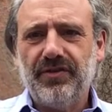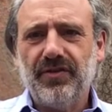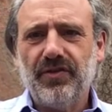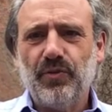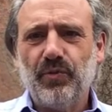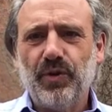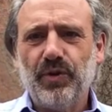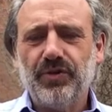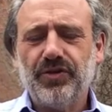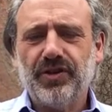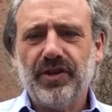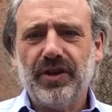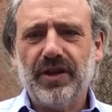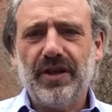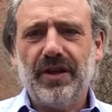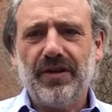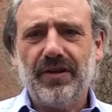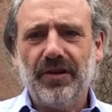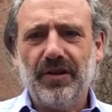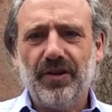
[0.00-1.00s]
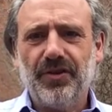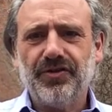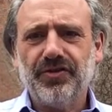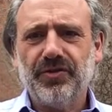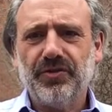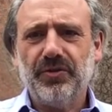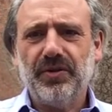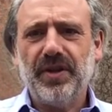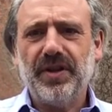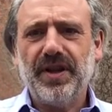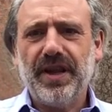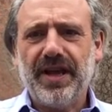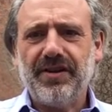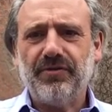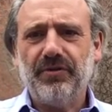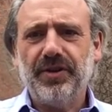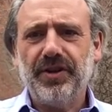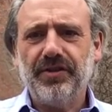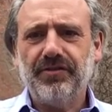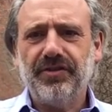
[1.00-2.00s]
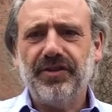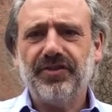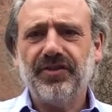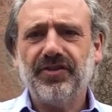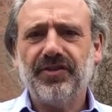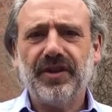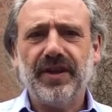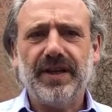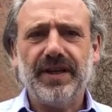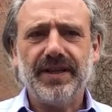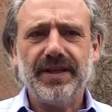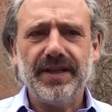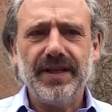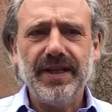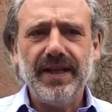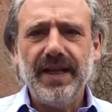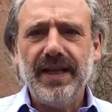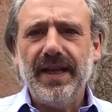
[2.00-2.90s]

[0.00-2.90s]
of the Wiltshire Archaeological and Natural History Society,